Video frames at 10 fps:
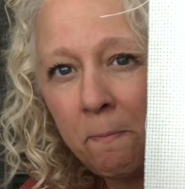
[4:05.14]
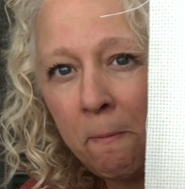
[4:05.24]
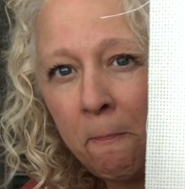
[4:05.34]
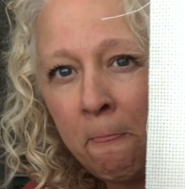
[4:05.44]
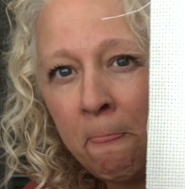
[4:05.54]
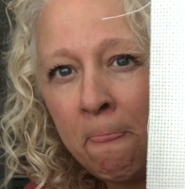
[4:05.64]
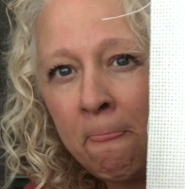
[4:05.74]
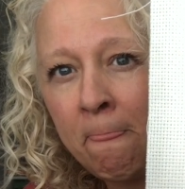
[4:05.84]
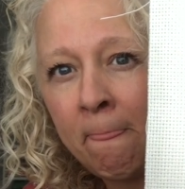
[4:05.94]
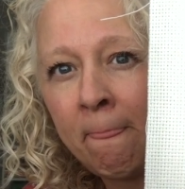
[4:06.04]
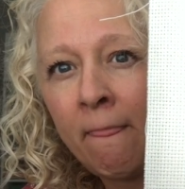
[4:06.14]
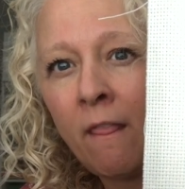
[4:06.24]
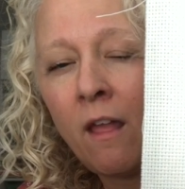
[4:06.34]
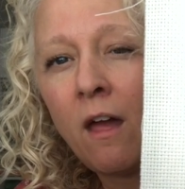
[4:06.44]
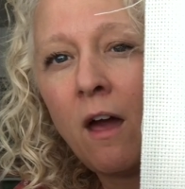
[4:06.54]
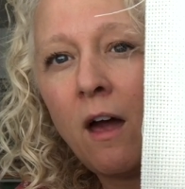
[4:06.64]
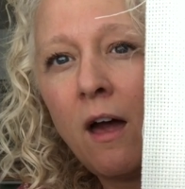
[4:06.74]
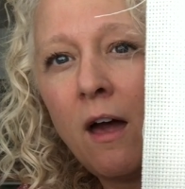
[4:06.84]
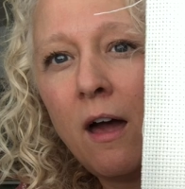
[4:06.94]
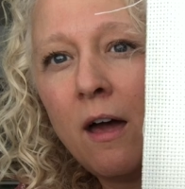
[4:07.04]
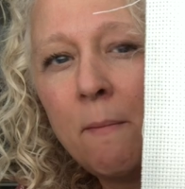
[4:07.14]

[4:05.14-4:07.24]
No one is speaking in this clip.